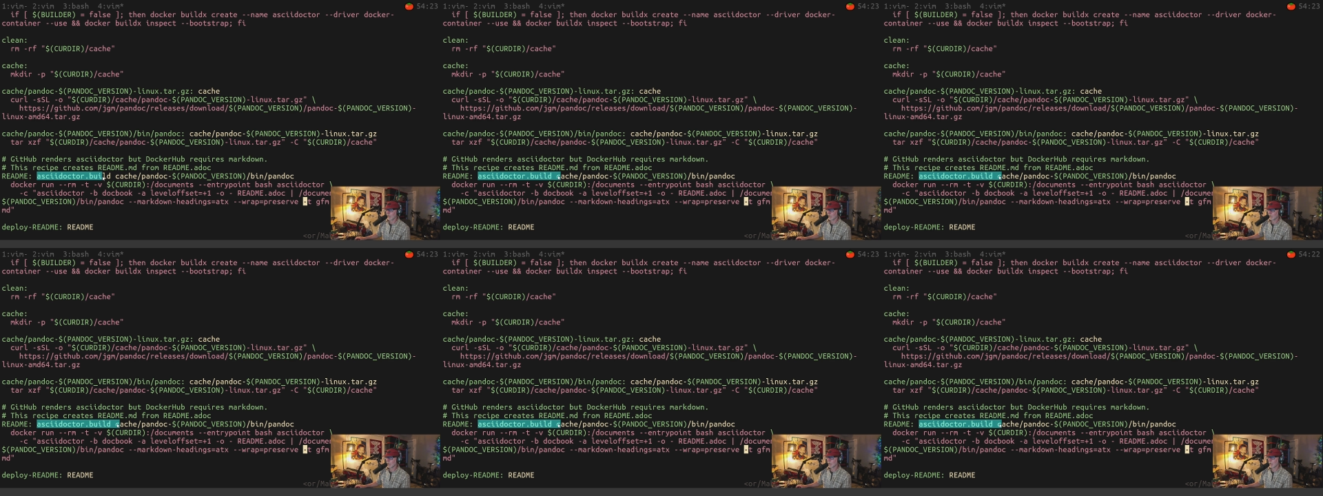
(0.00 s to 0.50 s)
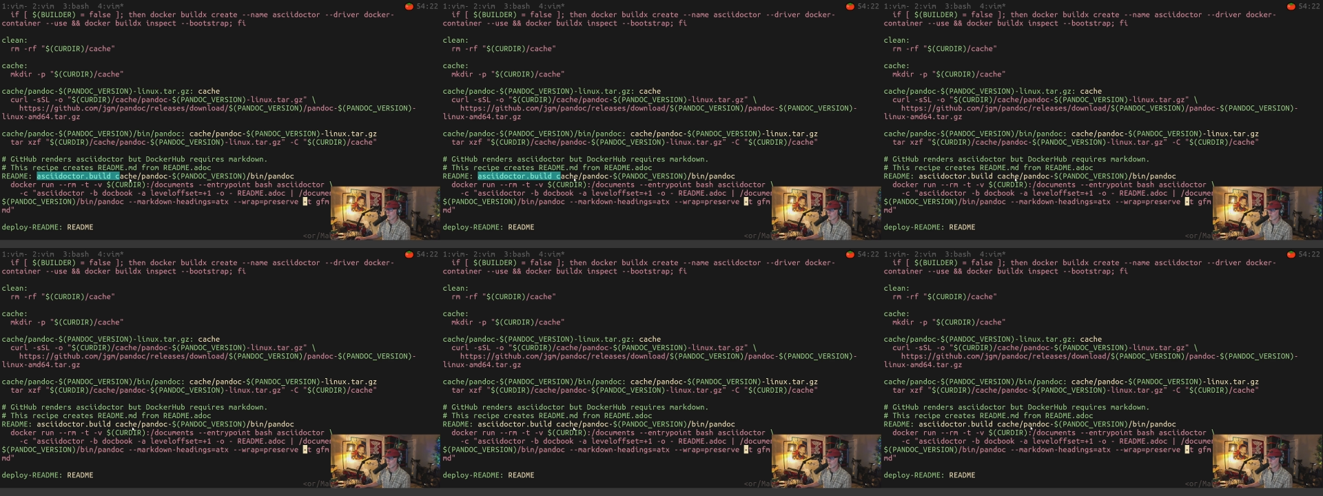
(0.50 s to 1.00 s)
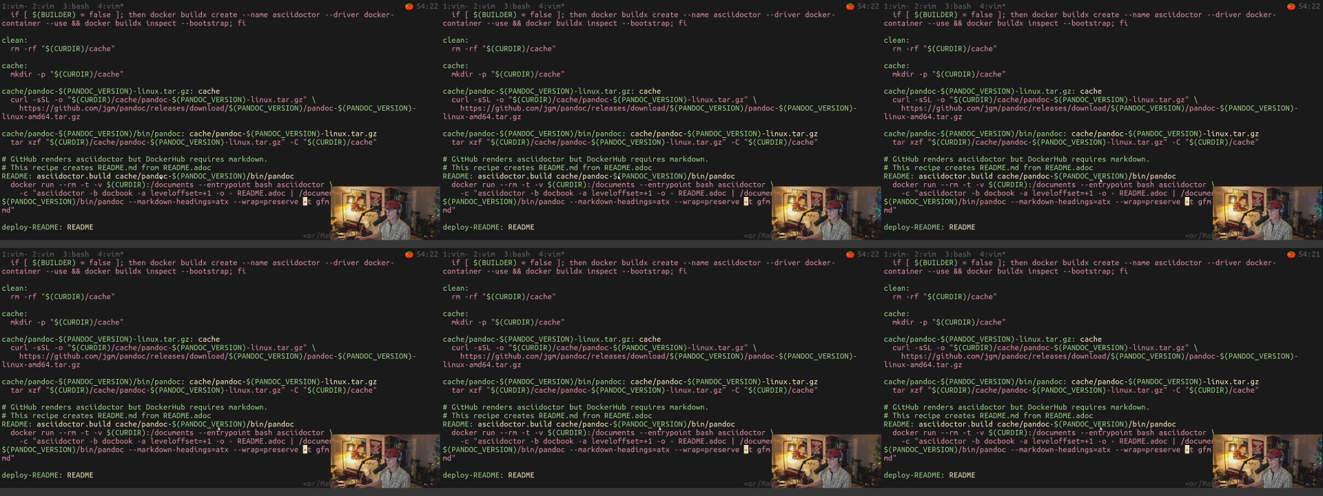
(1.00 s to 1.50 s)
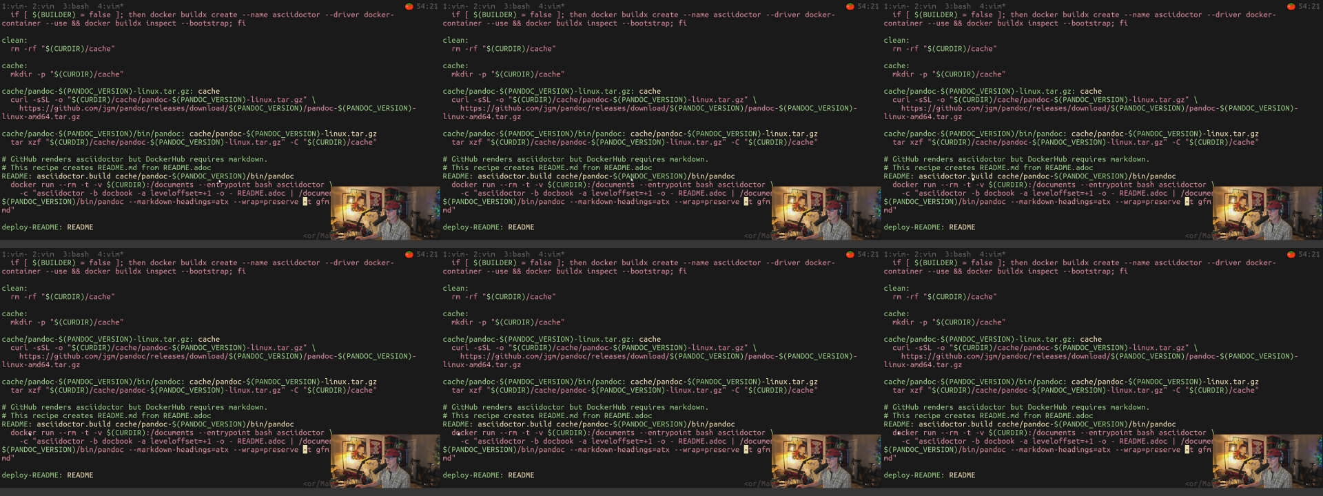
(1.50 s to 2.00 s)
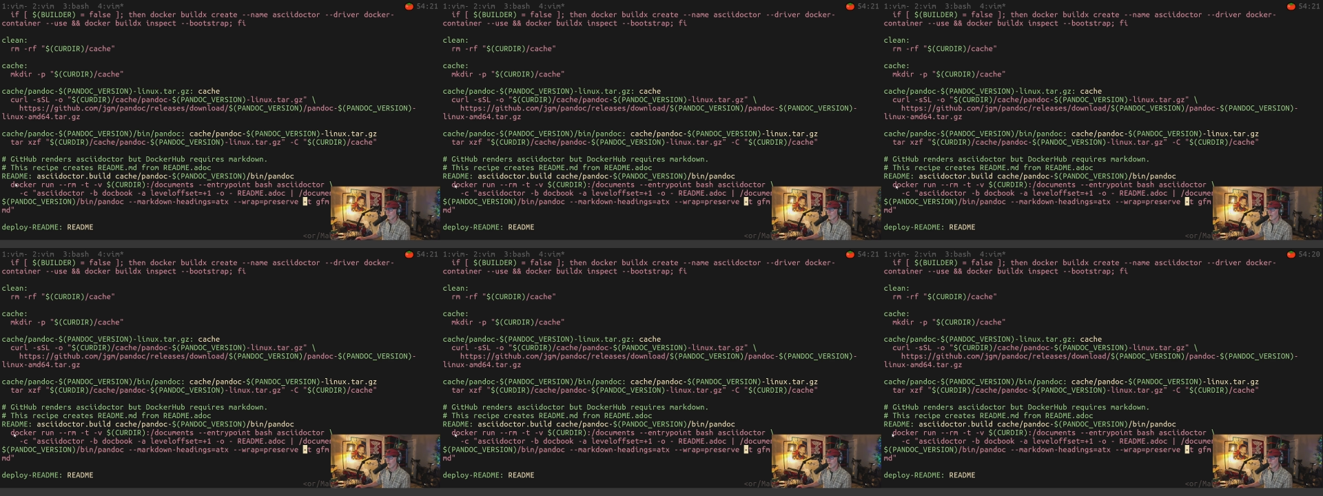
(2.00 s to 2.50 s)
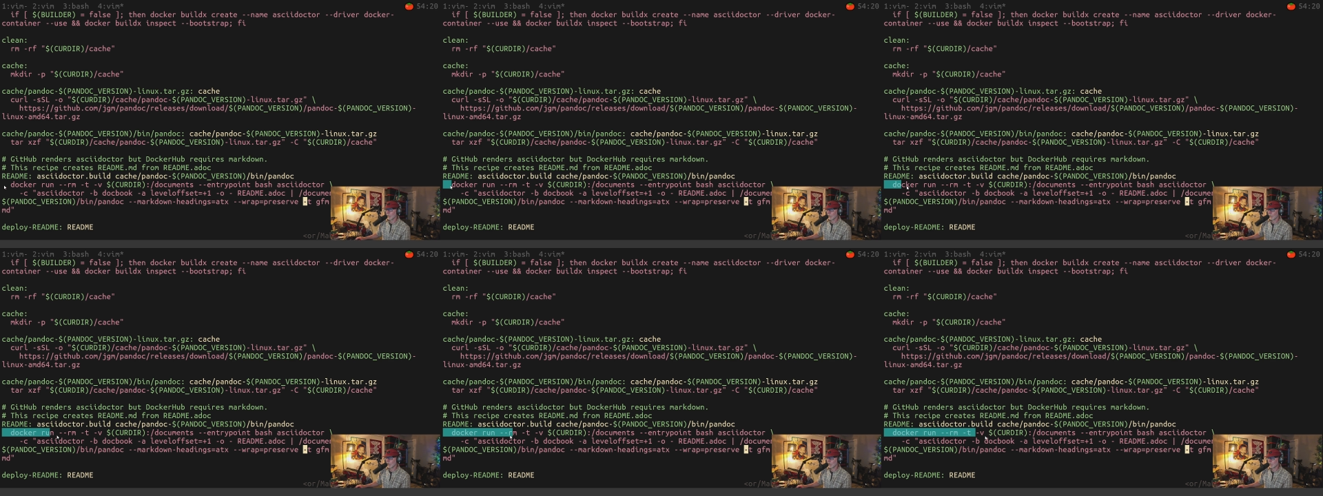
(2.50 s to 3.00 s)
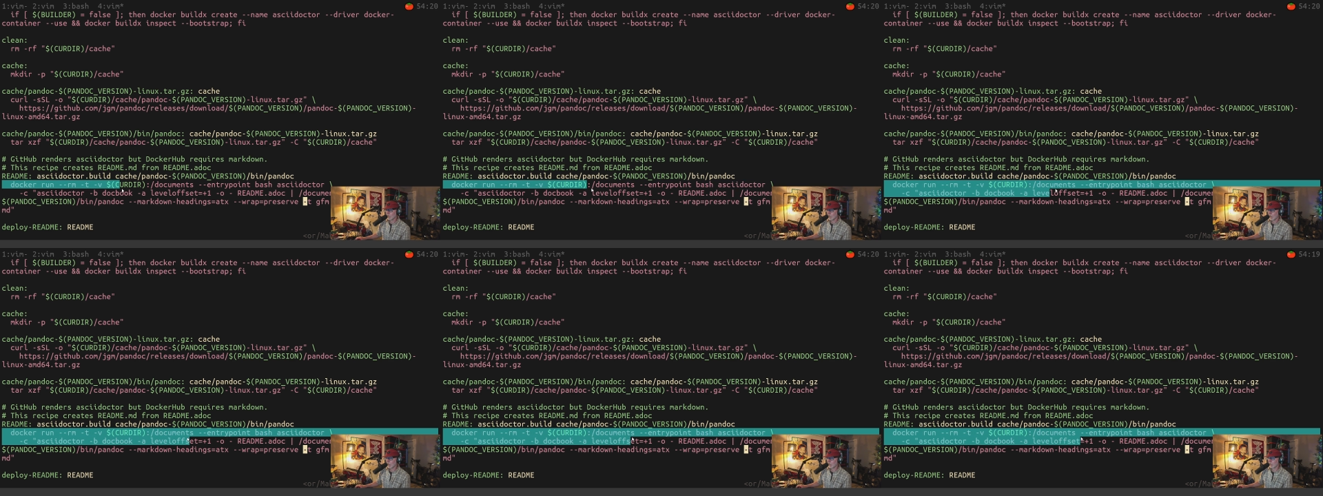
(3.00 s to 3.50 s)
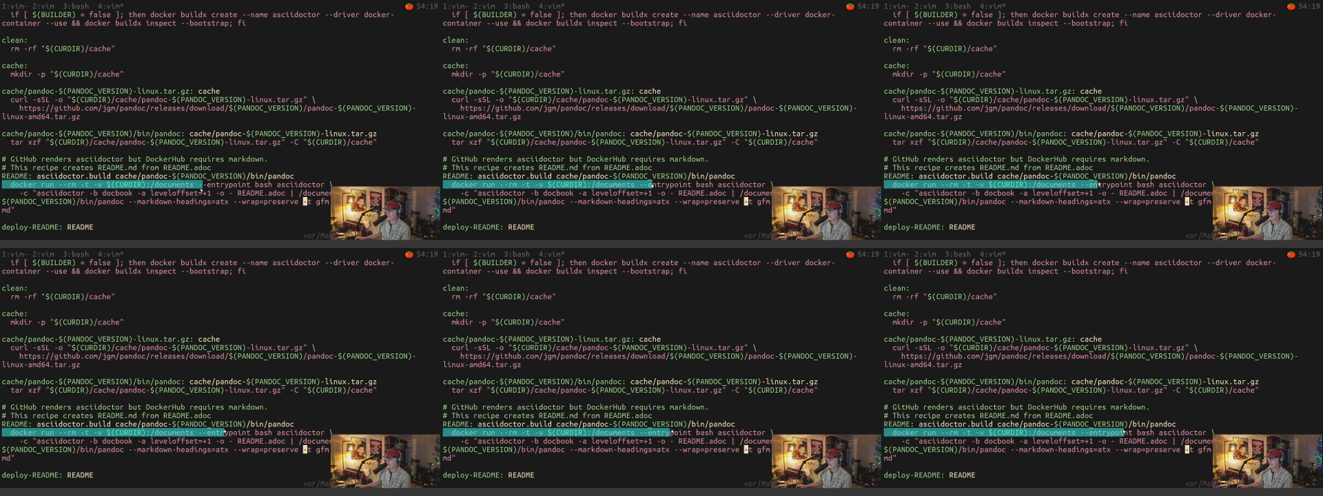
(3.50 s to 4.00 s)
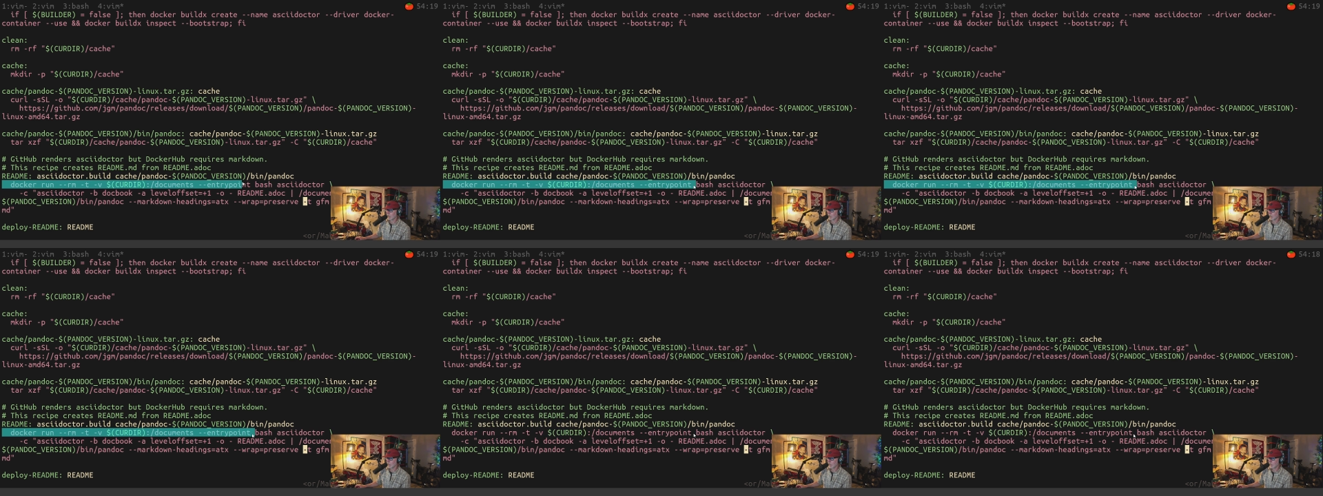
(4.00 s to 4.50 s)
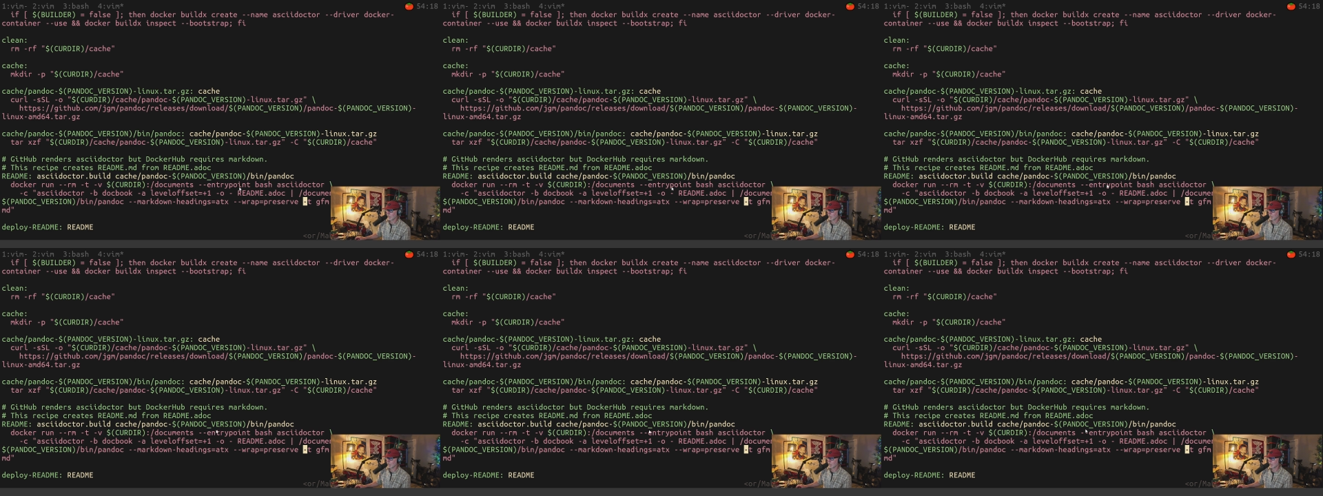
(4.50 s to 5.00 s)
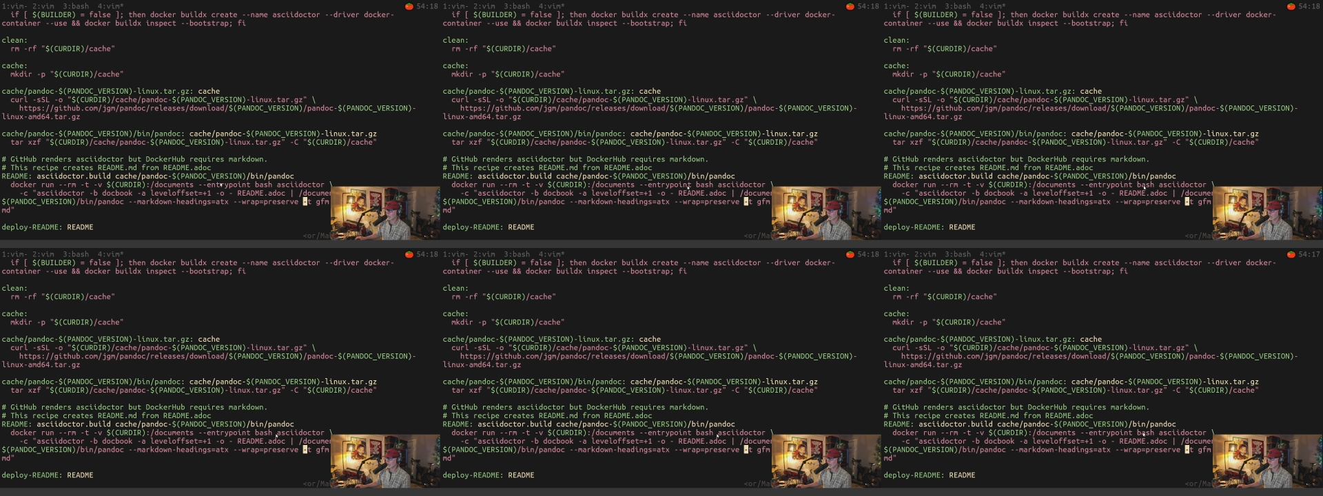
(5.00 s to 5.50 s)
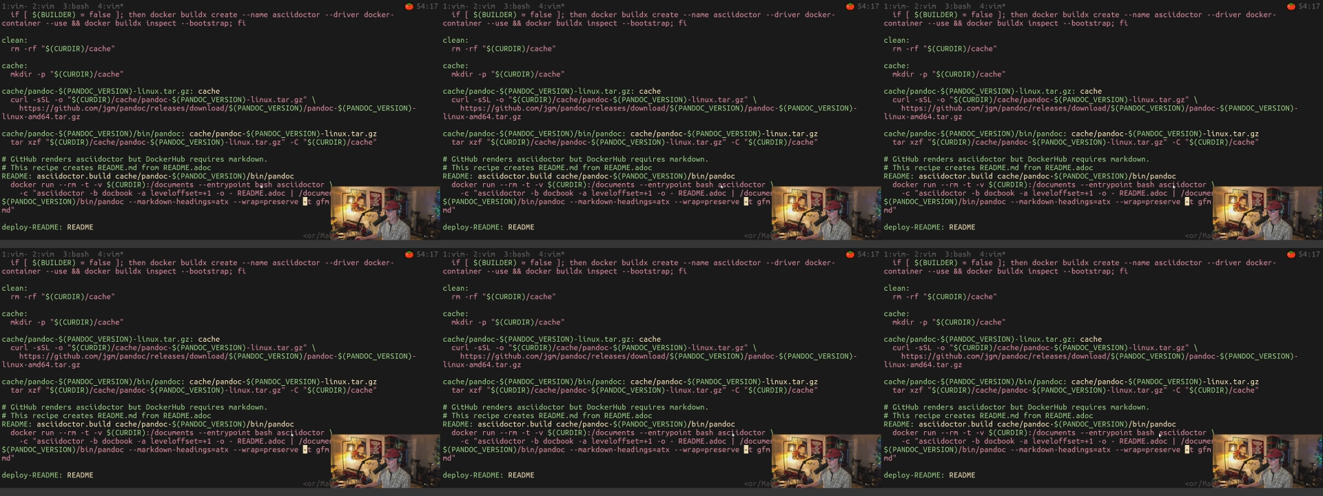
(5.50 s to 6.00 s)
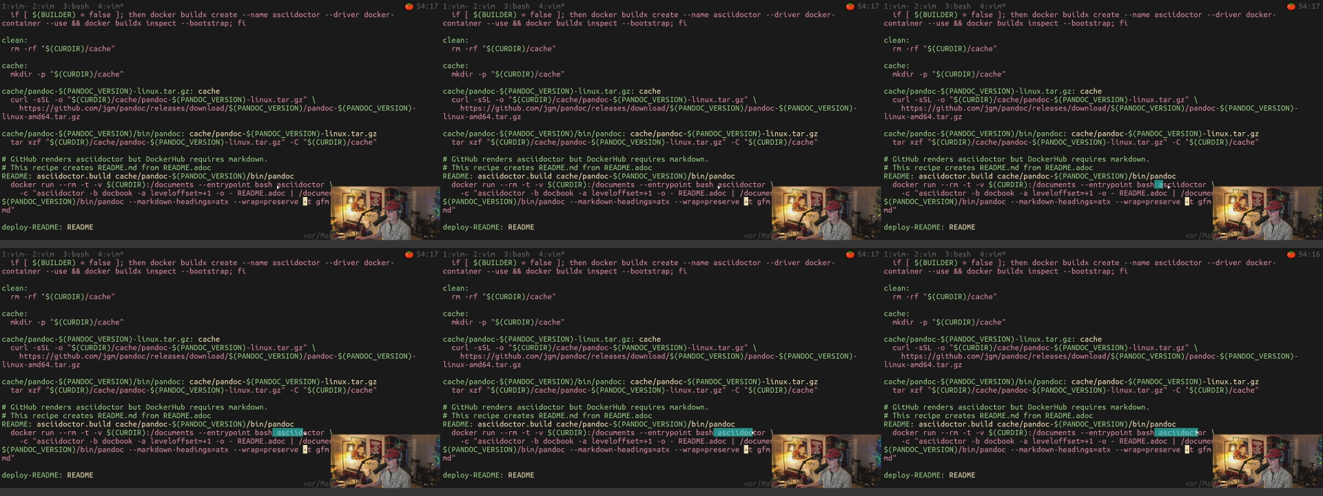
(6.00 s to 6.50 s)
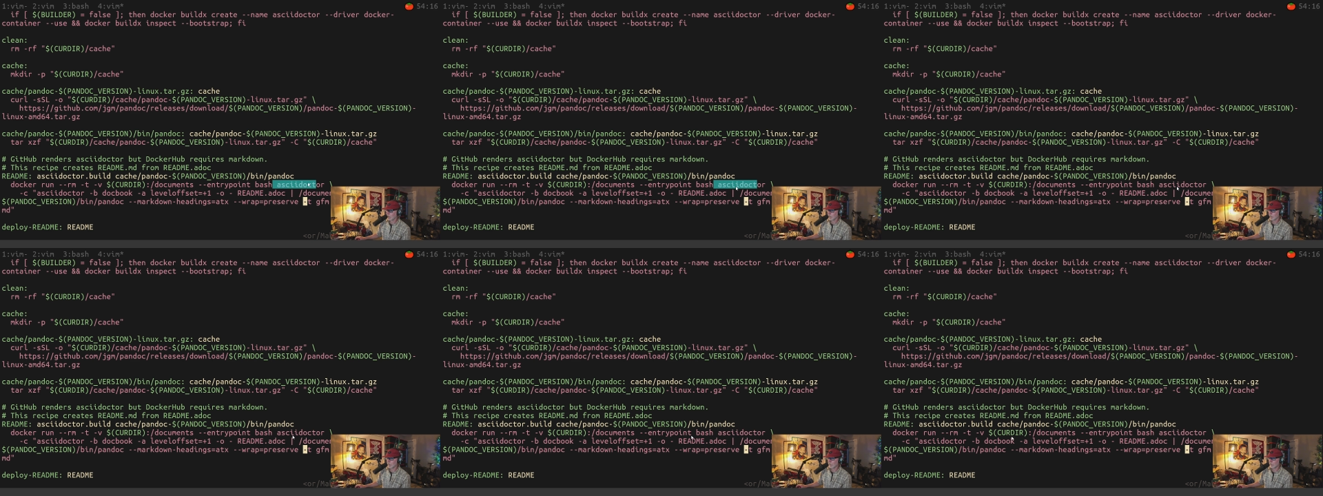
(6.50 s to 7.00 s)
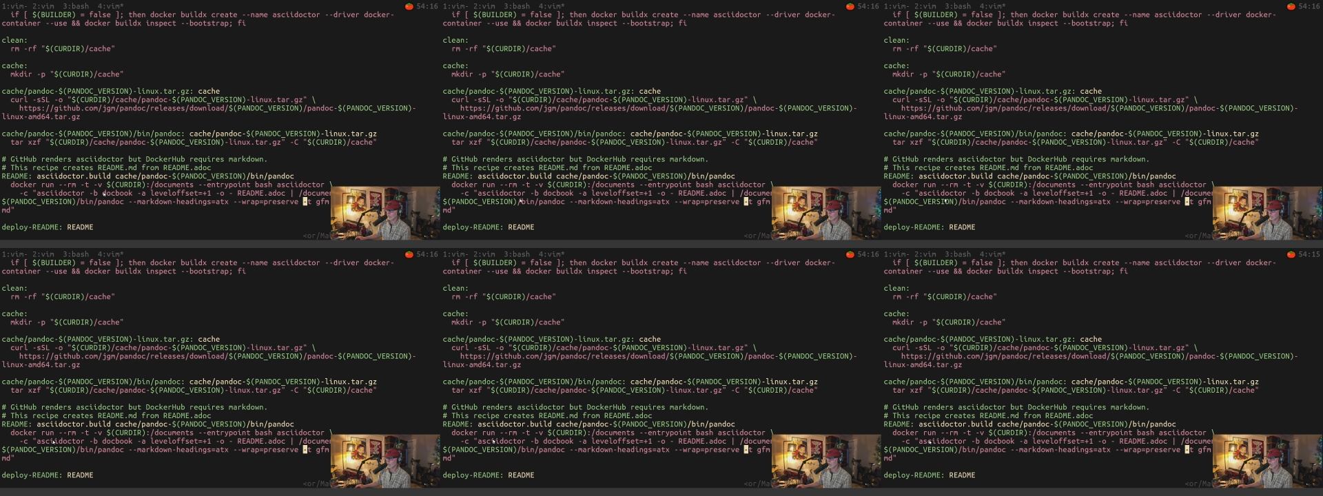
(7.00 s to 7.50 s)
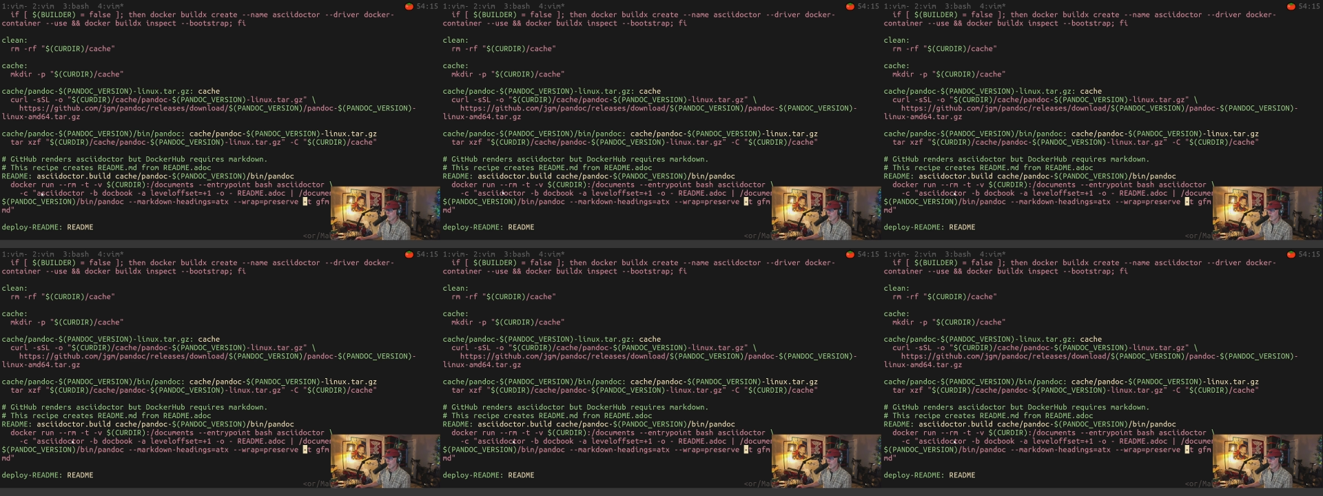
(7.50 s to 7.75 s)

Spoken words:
(no speaker visible)